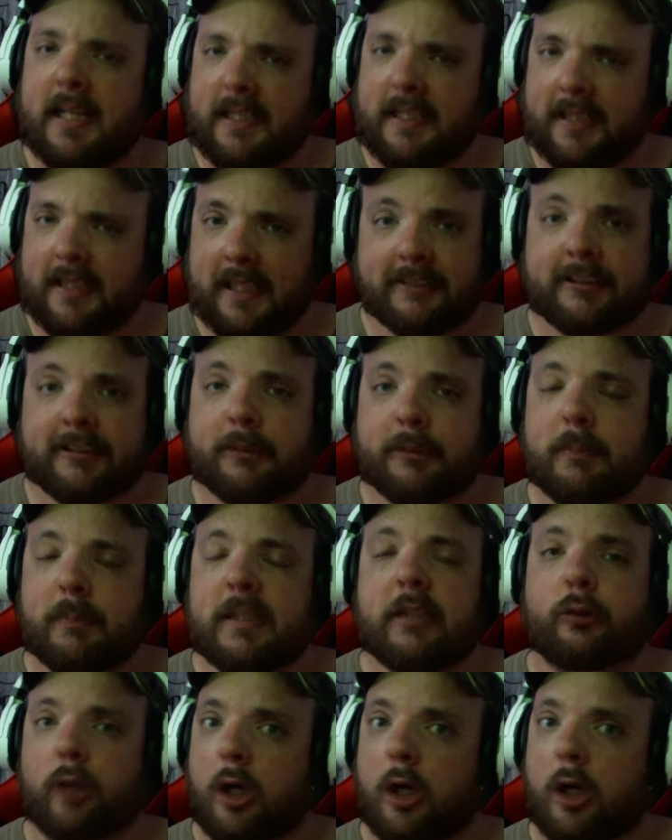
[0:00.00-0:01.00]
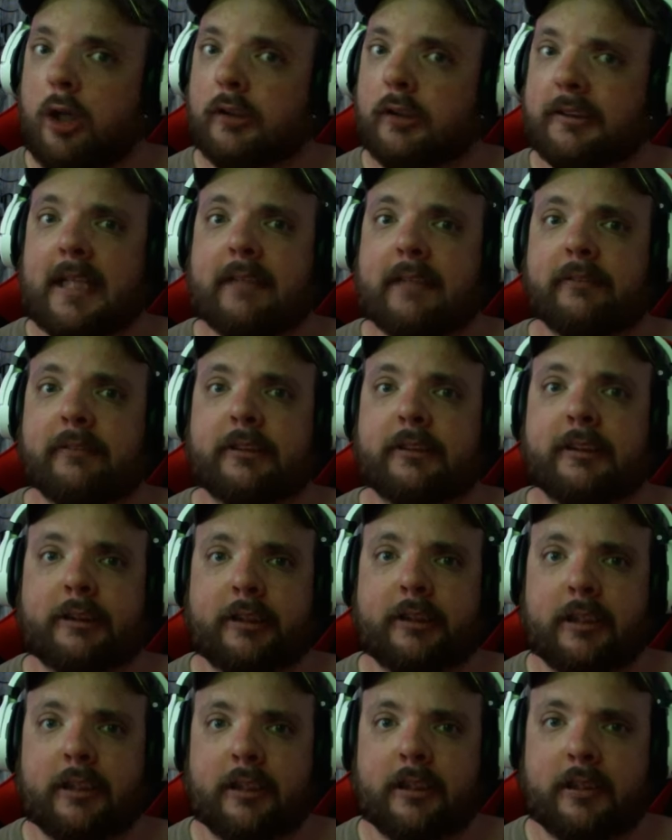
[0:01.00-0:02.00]
Yes, it's been a long time
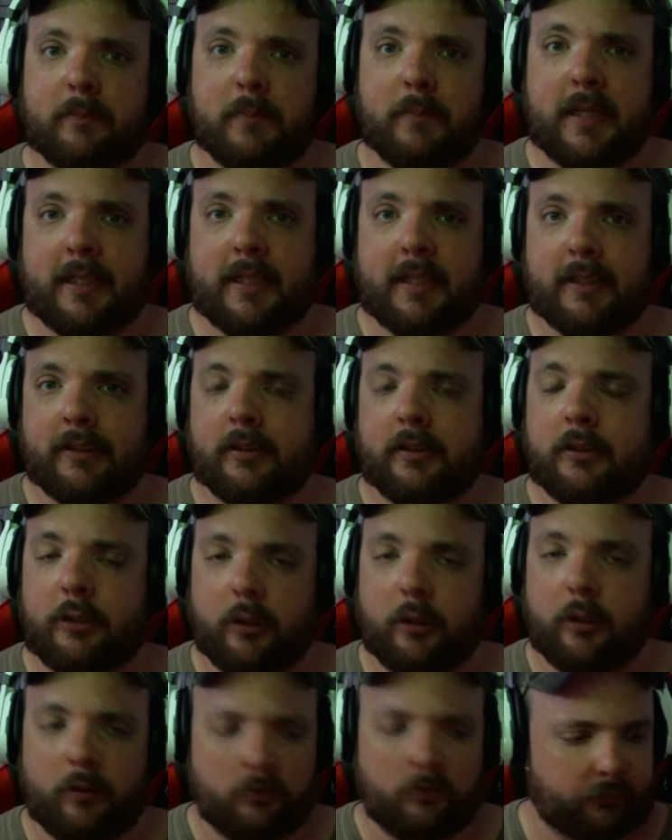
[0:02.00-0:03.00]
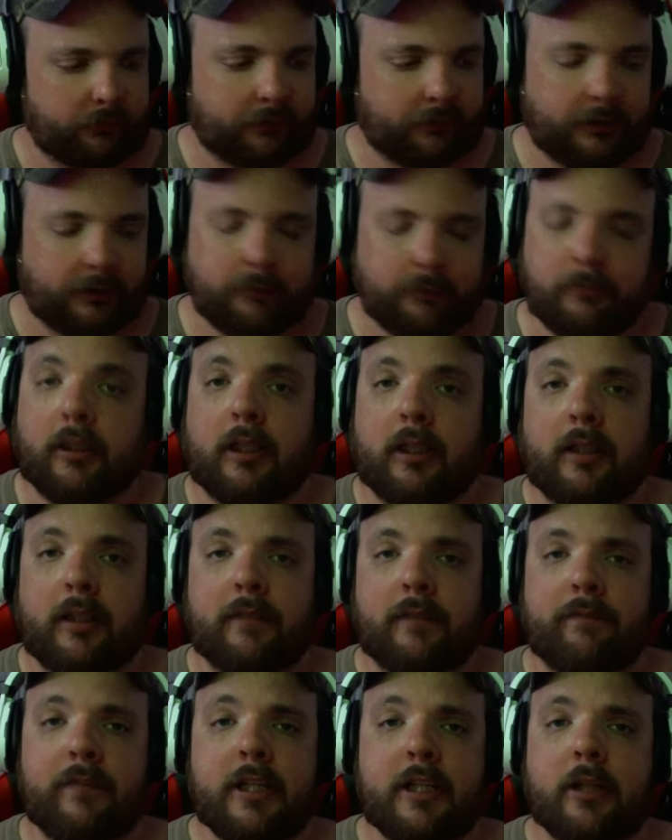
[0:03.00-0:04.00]
since I uh, made, you know, excuse me, uh,
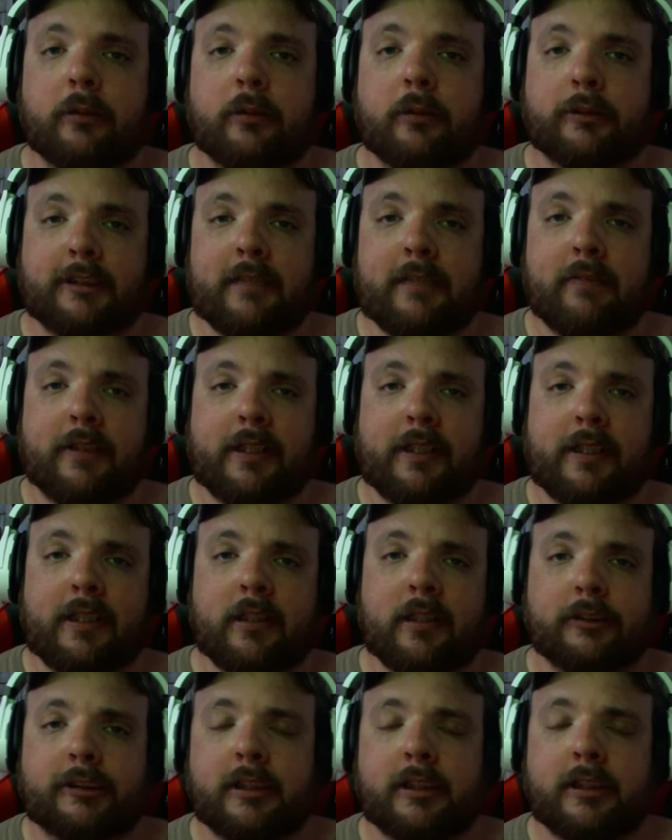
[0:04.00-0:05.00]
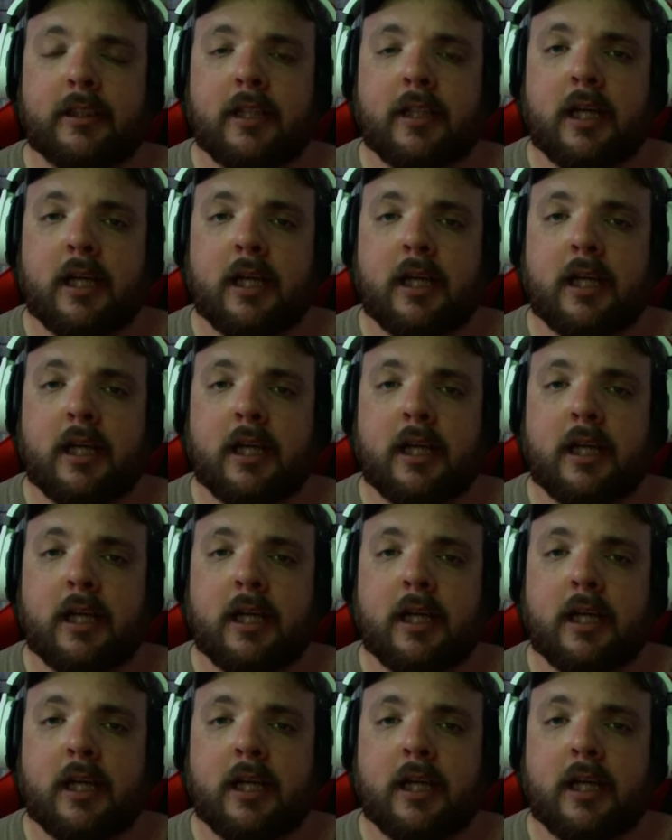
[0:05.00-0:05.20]
videos and everything else.